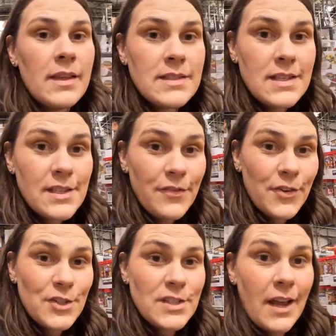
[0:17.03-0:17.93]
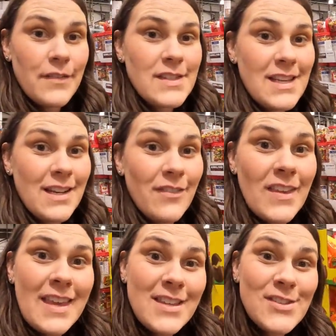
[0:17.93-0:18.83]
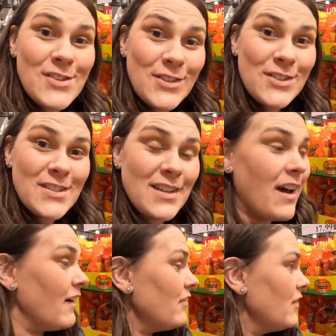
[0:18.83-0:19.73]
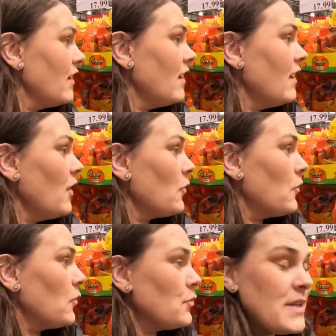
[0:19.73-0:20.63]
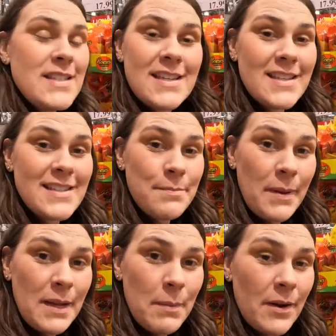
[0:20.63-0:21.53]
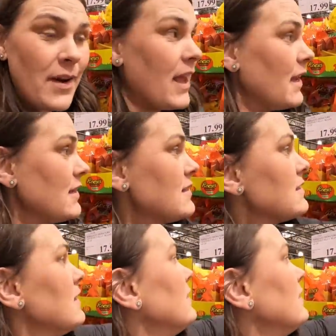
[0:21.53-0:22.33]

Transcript: This is the first I've seen of Easter stuff. Reese's peanut butter eggs.